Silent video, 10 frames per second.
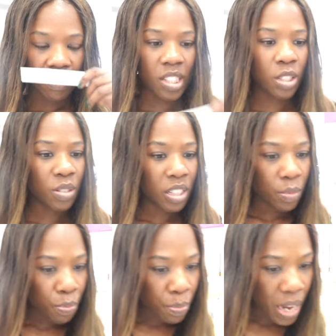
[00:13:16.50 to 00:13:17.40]
This one
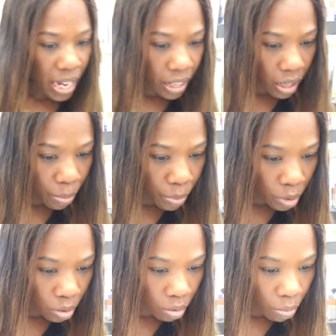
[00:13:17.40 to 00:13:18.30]
is
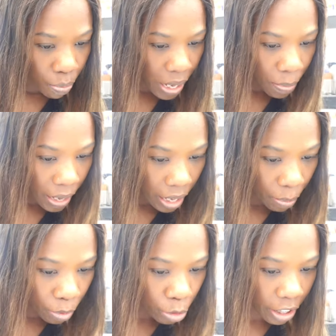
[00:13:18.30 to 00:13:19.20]
pineapple, pink
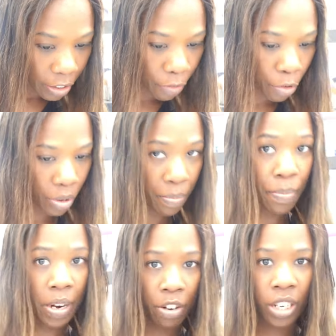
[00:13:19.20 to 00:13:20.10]
pineapple, dragon fruit,
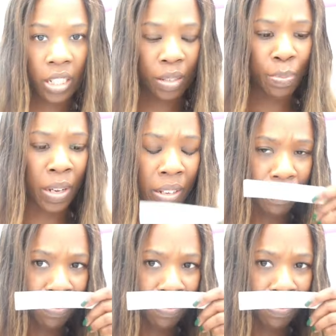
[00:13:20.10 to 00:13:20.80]
and berries, but